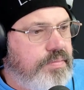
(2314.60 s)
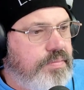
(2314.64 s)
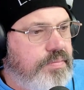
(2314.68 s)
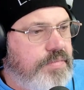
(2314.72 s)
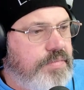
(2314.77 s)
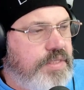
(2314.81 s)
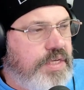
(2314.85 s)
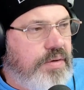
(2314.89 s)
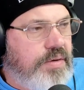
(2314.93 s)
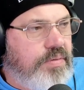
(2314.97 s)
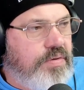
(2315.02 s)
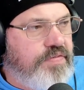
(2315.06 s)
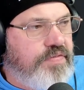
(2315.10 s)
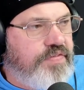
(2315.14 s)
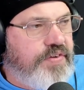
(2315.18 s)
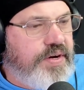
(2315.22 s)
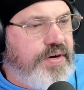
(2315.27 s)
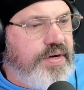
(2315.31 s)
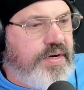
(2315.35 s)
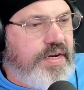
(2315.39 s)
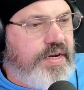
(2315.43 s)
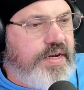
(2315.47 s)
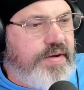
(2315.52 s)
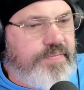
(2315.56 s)
So we'll
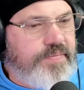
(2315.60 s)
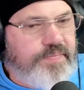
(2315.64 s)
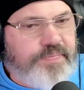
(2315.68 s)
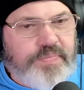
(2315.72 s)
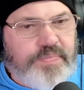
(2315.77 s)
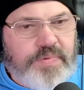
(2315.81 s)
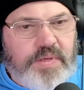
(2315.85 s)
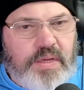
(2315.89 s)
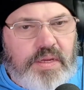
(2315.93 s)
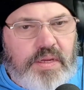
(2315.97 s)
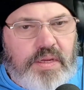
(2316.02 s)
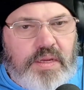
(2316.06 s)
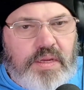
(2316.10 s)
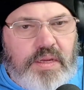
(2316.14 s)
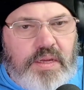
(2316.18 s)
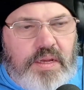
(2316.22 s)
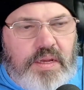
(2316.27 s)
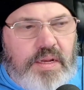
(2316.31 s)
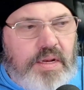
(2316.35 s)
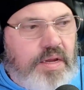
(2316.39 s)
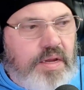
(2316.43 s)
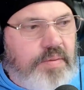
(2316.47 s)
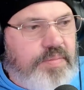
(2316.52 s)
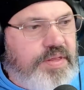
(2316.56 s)
figure it out.
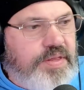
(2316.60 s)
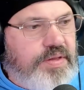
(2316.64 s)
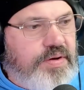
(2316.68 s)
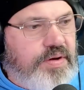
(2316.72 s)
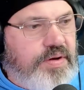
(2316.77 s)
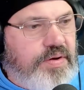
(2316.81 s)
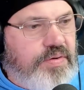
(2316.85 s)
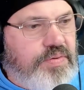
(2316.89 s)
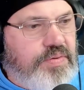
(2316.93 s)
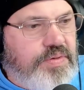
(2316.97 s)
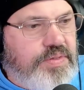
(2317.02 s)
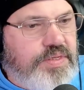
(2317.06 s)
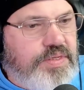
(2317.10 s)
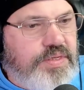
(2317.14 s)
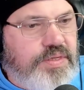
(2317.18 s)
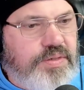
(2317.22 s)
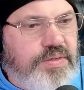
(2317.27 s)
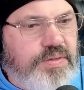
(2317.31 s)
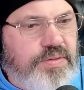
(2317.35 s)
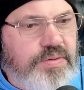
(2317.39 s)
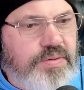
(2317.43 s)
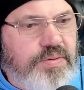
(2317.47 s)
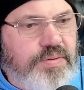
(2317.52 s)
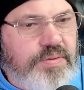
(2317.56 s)
I'm either going
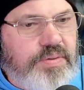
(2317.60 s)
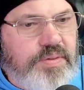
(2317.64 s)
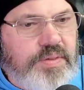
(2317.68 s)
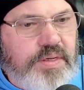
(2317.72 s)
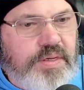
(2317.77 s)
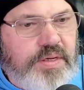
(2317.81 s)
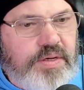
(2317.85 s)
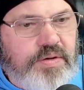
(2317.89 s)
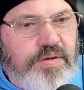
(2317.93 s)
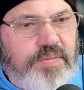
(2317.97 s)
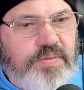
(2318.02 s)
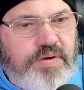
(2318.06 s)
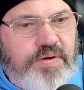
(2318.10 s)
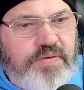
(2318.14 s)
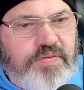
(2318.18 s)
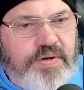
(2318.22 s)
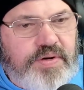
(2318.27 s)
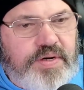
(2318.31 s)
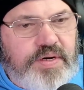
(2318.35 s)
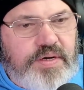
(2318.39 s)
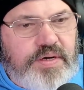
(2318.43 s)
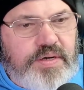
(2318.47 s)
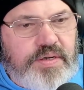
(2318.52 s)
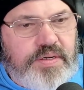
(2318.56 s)
to, it could be over
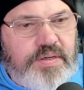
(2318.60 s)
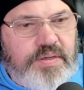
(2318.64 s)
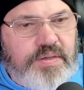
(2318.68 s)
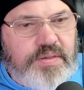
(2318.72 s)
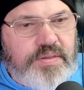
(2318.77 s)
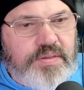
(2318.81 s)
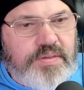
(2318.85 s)
here.